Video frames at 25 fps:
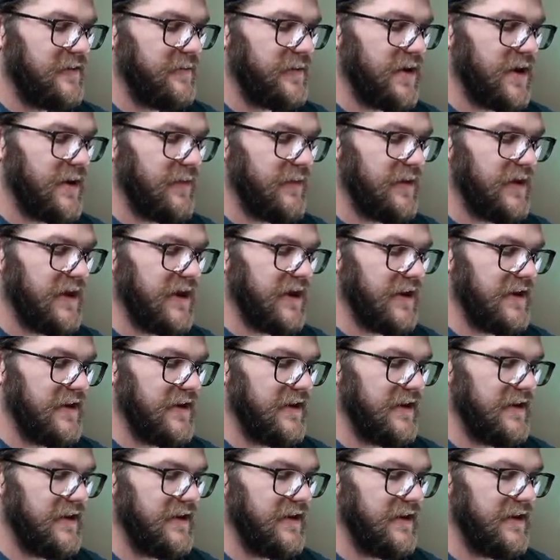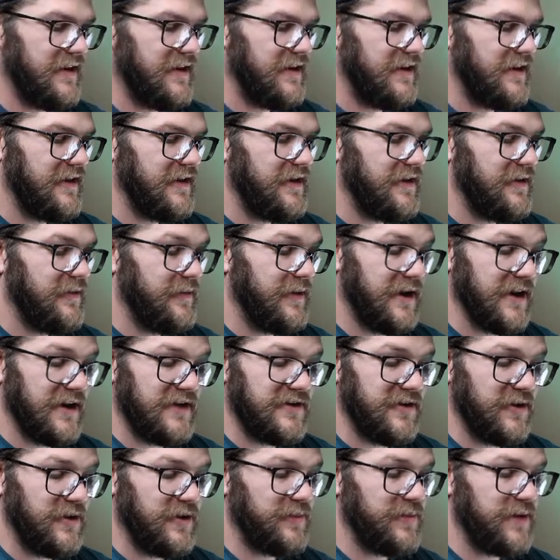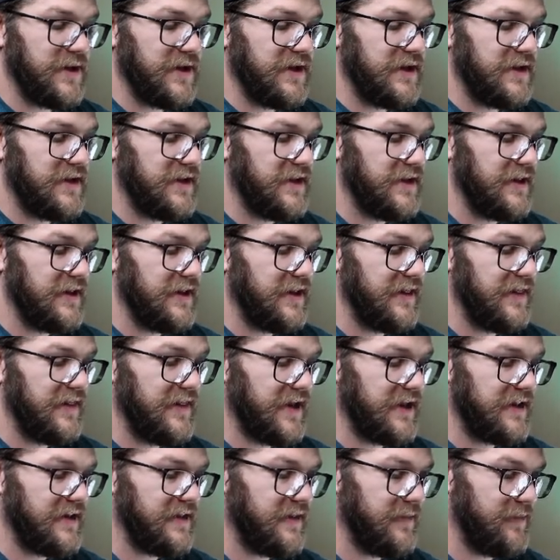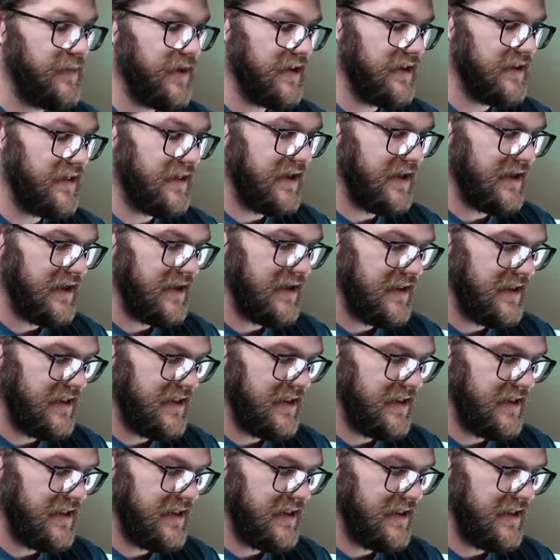Probably not. We got a Togepi. That's the best thing.